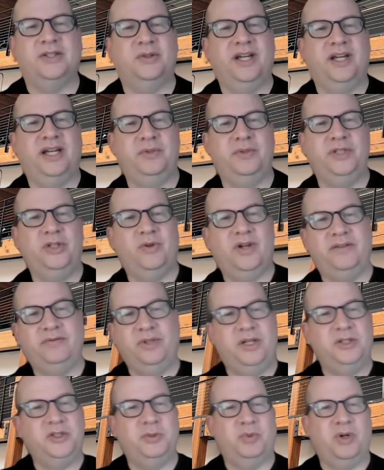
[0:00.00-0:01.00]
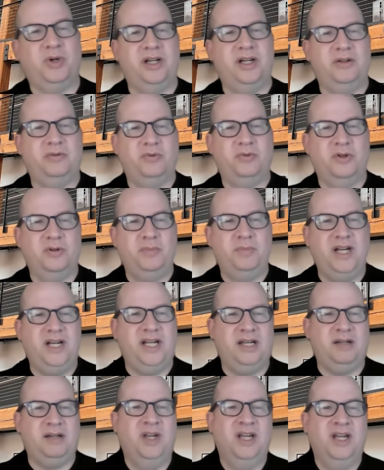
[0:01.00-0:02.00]
So when you have lunch brought in for a
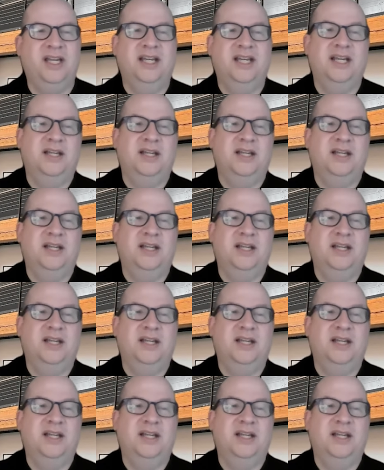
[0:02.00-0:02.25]
meeting